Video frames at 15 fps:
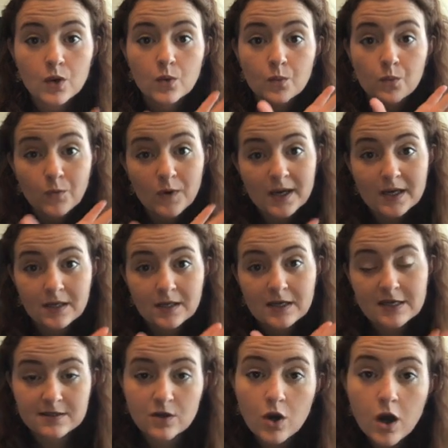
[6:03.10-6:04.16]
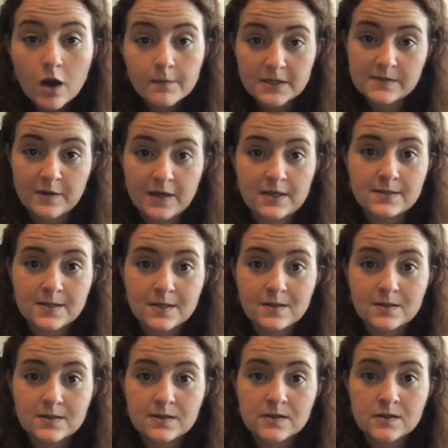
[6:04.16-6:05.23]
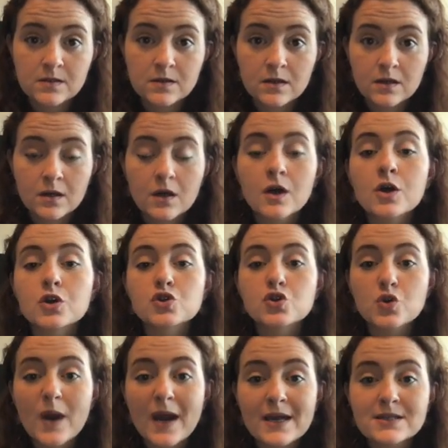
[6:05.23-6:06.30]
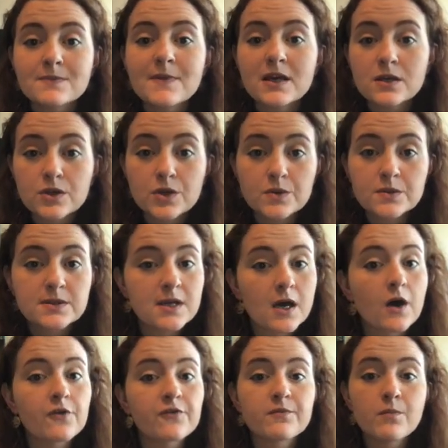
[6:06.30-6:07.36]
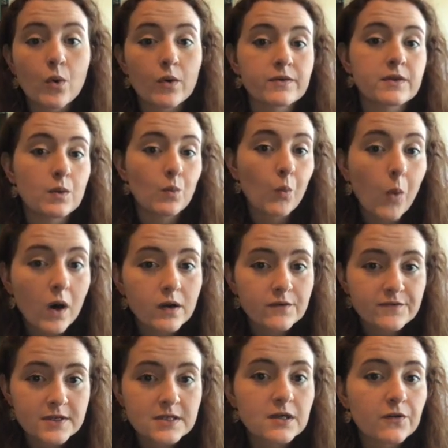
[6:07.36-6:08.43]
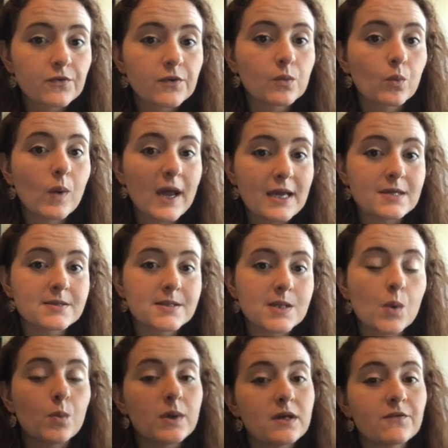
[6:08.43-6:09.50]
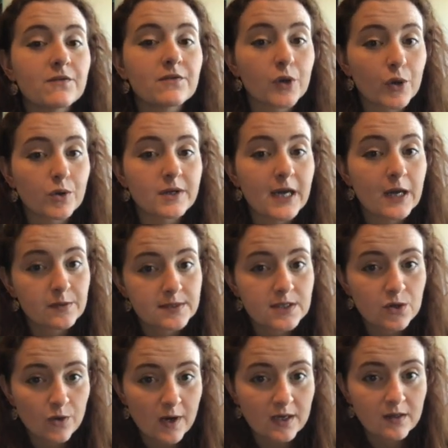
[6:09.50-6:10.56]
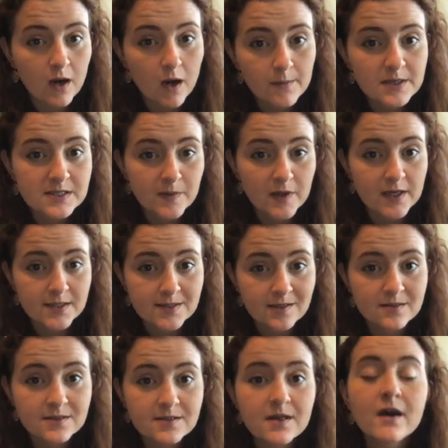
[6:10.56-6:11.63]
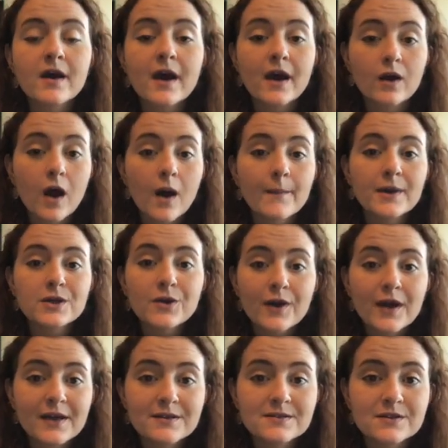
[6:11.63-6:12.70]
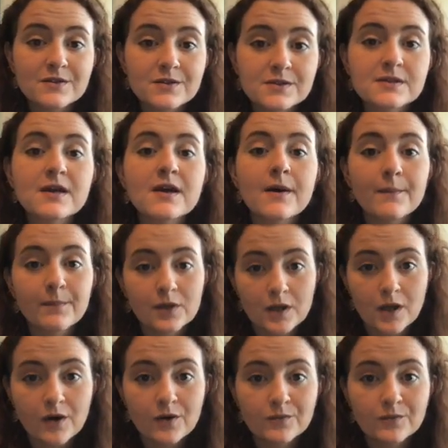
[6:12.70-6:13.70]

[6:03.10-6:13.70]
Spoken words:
written as comma splices. Try to make use of more than one of the different ways that we've learned how to correct comma splices and comment your answers below.